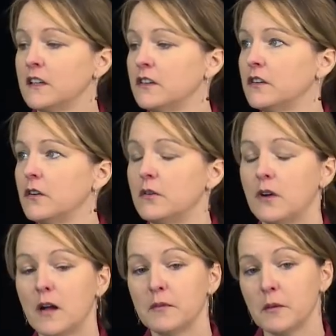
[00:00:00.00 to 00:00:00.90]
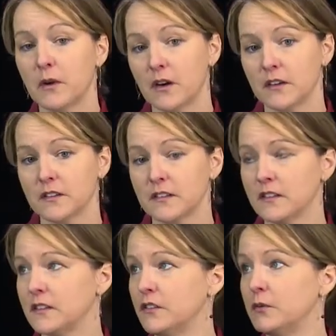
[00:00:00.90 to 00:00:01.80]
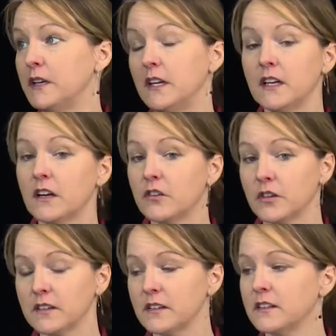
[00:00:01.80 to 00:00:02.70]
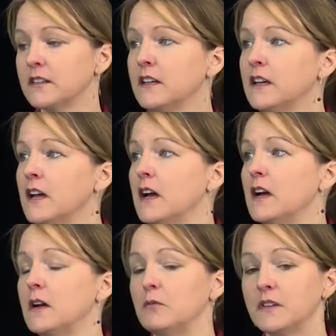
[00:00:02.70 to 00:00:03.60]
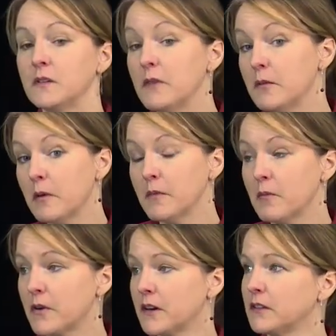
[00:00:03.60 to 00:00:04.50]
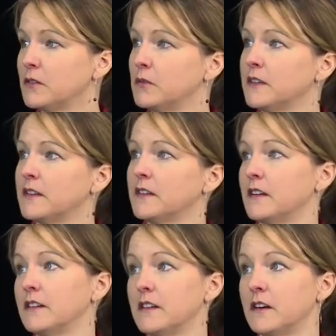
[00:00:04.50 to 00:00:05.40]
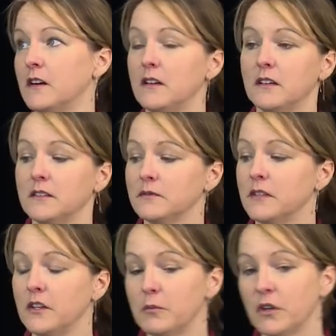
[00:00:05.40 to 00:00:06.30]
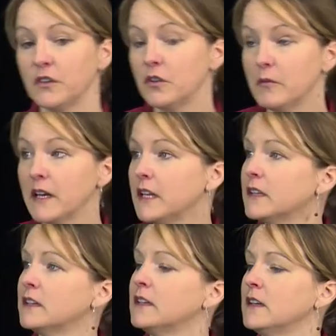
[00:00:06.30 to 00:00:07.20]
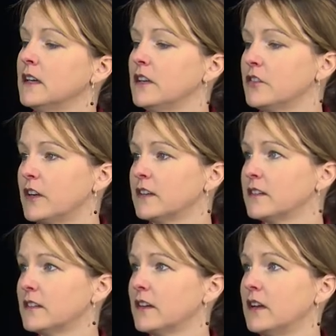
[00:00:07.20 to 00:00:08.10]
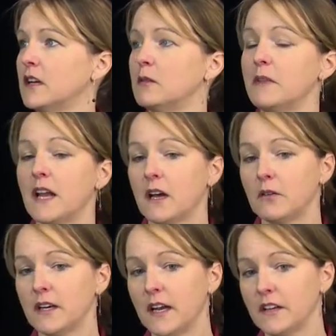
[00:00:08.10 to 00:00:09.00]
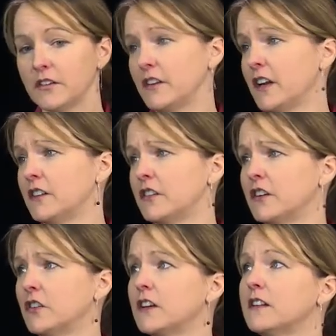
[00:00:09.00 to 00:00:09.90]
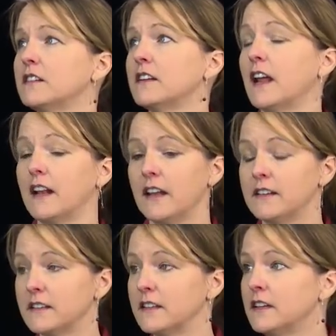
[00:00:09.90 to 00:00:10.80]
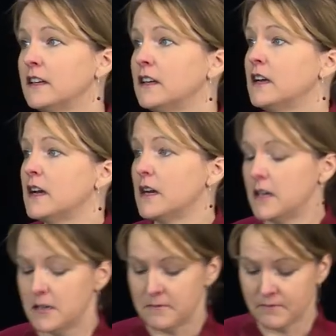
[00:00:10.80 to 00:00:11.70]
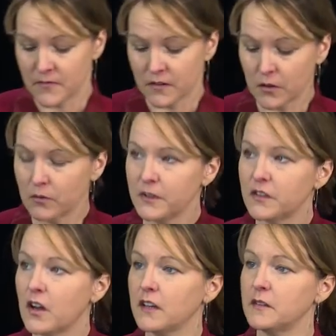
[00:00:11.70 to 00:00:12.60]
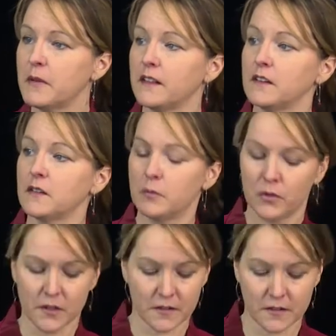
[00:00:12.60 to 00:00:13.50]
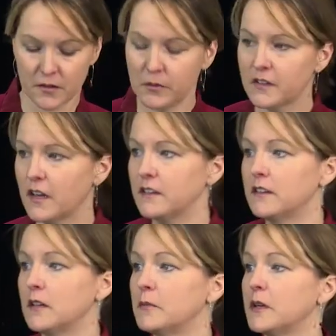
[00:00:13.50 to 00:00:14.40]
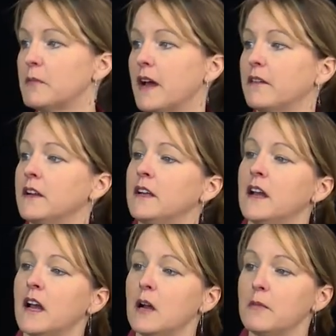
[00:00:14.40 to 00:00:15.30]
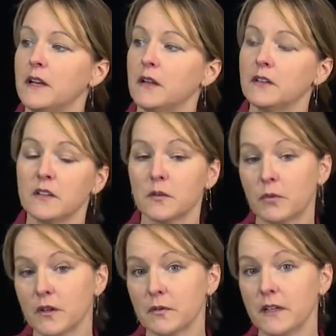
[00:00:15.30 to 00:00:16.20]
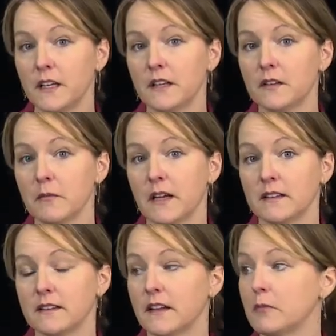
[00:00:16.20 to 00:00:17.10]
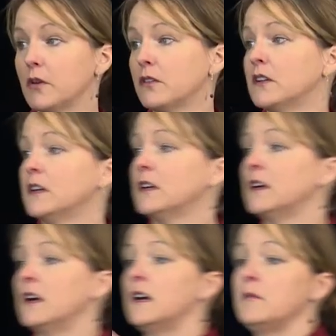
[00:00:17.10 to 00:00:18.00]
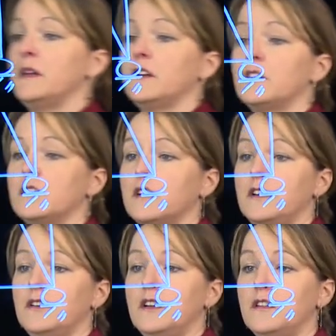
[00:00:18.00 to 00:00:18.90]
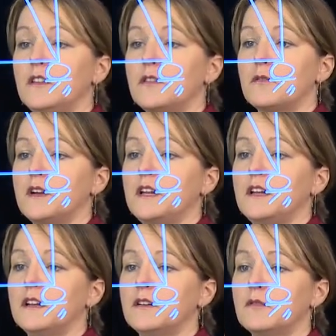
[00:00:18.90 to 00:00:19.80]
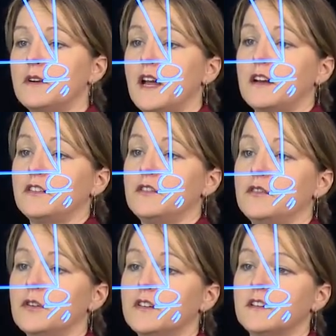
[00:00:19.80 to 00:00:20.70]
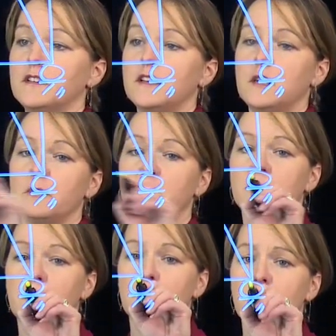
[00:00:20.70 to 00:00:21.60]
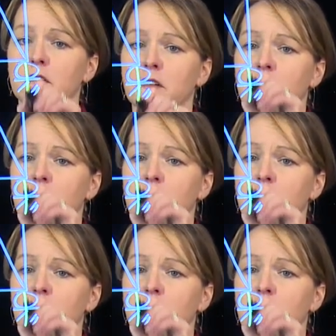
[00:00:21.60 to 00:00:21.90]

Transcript: So how many bars do we need in our trusses? Um, what's the minimum number? What's is there? A, can you put too many in a truss? Um, and how would an engin engineer look at this and analyze it? Um, so when we talked about the supports, we talked a little bit about how many supports we needed to make it stable. Um, and it turns out you need three reaction forces to keep it stable.